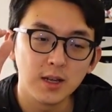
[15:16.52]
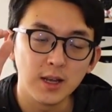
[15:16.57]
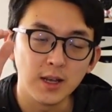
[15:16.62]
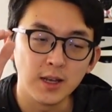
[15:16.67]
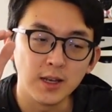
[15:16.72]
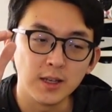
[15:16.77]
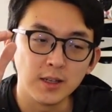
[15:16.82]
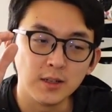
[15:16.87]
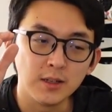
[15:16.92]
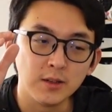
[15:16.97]

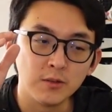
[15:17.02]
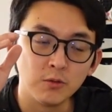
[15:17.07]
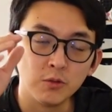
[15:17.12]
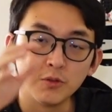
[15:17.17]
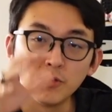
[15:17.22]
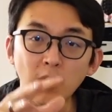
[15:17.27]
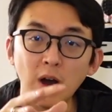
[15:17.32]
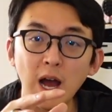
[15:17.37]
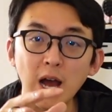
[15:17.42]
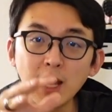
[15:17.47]
and
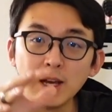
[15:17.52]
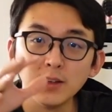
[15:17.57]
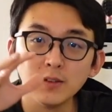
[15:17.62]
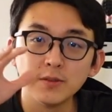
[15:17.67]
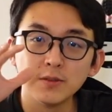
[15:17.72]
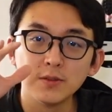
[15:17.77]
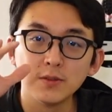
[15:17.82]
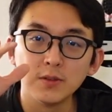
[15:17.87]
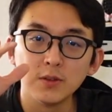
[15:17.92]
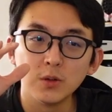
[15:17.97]

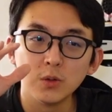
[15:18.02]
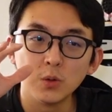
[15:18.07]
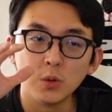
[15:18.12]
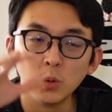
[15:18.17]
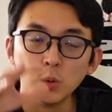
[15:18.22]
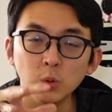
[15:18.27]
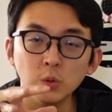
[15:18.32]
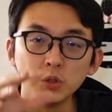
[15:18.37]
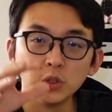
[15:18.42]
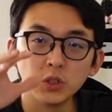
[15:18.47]
revive
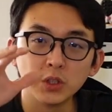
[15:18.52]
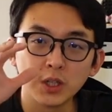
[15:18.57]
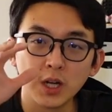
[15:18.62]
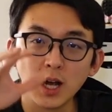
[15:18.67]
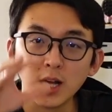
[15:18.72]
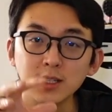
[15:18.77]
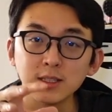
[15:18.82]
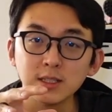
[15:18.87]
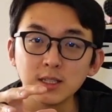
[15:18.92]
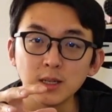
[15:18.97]
older
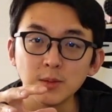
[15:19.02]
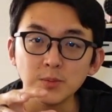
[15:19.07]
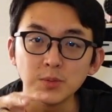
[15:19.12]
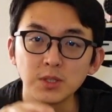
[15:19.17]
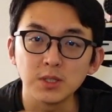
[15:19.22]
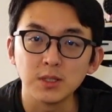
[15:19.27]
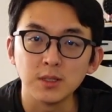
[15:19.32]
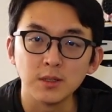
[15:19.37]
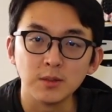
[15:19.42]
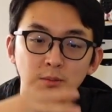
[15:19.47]

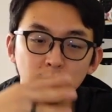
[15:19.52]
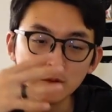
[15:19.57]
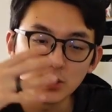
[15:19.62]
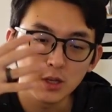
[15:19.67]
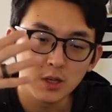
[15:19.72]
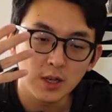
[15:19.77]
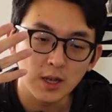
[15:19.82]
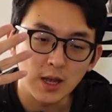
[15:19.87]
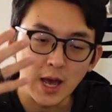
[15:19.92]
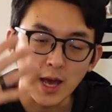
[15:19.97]
concepts and
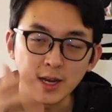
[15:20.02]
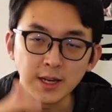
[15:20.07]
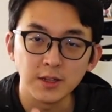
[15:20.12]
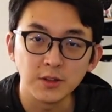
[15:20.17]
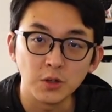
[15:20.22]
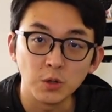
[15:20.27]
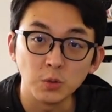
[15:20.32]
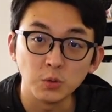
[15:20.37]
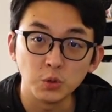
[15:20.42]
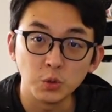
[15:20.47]
adding
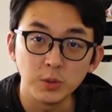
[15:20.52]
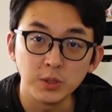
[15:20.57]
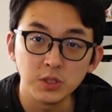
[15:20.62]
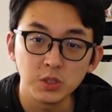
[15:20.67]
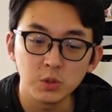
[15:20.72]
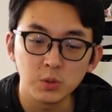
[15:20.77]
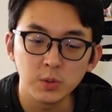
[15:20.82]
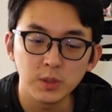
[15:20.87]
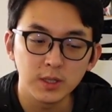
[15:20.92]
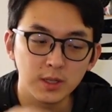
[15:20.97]
their own
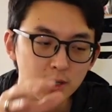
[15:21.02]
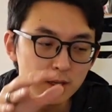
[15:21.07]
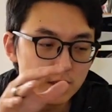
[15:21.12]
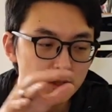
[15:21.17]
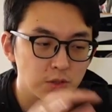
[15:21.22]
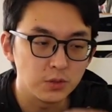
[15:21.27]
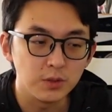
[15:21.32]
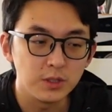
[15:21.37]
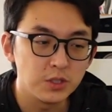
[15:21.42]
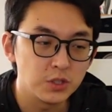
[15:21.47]
twist to it.
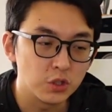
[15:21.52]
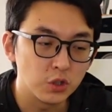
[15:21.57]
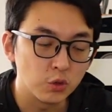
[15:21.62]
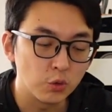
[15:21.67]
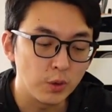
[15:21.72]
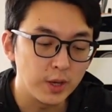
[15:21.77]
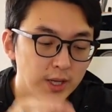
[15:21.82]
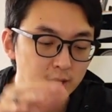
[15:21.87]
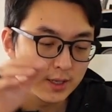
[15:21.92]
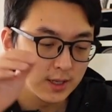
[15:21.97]
So these are
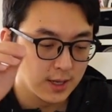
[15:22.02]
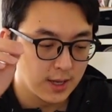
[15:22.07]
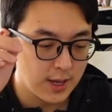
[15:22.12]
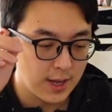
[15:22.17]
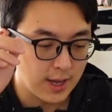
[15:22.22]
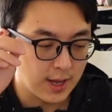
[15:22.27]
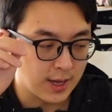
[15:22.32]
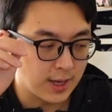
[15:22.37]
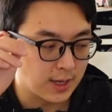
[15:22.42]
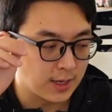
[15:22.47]
great.
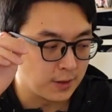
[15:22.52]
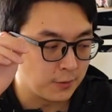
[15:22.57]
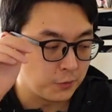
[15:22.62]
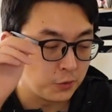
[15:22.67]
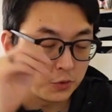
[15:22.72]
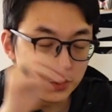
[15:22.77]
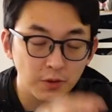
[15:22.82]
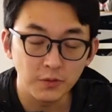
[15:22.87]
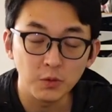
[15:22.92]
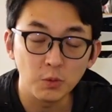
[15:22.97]
And if
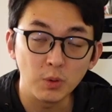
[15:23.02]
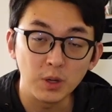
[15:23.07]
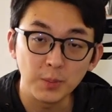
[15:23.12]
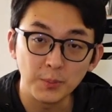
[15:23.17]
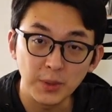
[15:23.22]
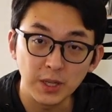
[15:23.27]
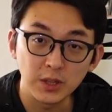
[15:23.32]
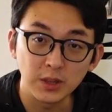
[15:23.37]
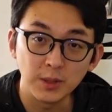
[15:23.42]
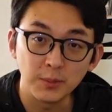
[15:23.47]
you definitely want
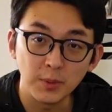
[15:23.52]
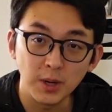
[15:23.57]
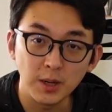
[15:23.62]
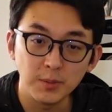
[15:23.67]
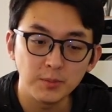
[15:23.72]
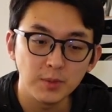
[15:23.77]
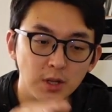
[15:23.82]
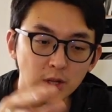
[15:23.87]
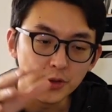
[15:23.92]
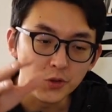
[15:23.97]
to pick them
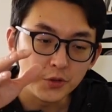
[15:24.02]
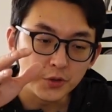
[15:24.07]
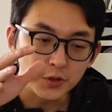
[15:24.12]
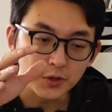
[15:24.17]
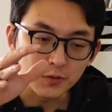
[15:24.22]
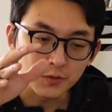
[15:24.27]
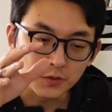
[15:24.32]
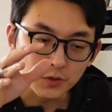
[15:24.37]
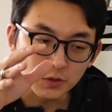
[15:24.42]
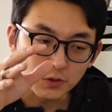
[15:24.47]
up, you
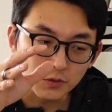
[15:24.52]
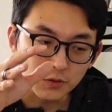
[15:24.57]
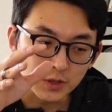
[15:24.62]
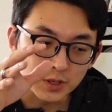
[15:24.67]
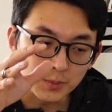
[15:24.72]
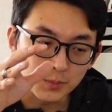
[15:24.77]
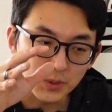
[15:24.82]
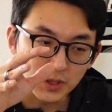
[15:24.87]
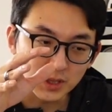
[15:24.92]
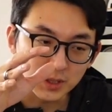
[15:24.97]
can feel free
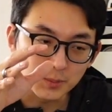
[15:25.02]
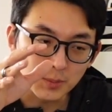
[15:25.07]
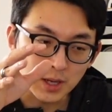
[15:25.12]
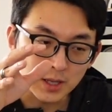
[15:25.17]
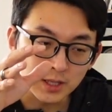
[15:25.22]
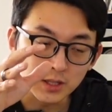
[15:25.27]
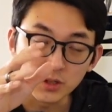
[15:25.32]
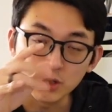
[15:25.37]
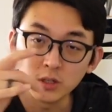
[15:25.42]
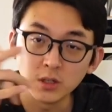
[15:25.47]
to pick them
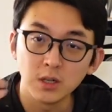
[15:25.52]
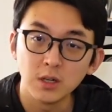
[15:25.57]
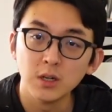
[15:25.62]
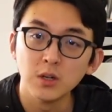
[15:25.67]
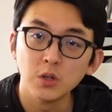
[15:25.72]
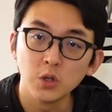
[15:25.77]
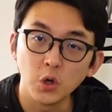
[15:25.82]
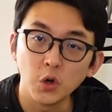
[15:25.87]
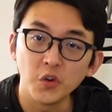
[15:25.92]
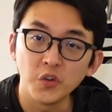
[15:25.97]
at either
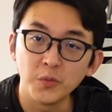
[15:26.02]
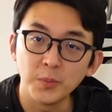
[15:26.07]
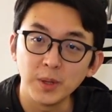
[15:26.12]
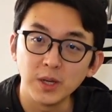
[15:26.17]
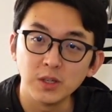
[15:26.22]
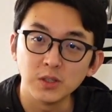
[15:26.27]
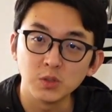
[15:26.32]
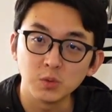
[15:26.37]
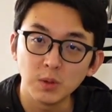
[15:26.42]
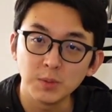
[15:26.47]
Coat of
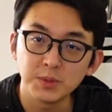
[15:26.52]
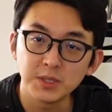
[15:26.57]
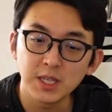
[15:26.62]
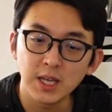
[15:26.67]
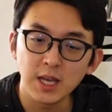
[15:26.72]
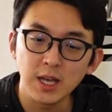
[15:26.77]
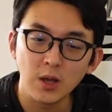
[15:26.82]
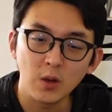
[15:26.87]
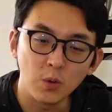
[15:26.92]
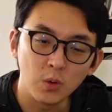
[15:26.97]
Bell's
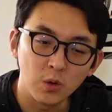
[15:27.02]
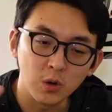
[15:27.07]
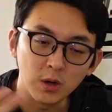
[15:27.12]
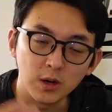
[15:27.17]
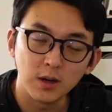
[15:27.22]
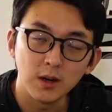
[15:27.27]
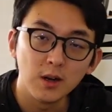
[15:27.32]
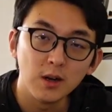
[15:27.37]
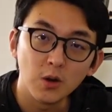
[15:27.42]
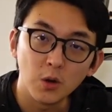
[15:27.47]
website
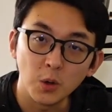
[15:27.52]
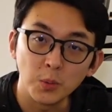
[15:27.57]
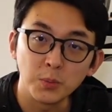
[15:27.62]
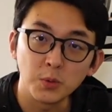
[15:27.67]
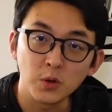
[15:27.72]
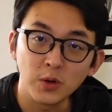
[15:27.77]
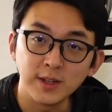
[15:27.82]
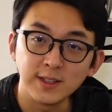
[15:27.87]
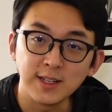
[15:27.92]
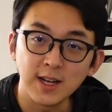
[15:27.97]
or
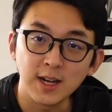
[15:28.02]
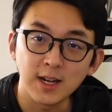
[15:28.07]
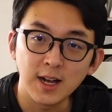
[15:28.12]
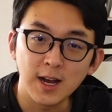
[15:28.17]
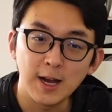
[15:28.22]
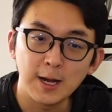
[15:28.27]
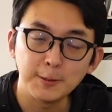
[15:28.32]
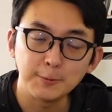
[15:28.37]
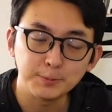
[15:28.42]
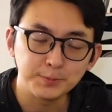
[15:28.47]

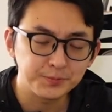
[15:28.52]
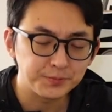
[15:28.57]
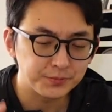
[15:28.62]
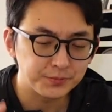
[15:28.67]
UrbanCred.com.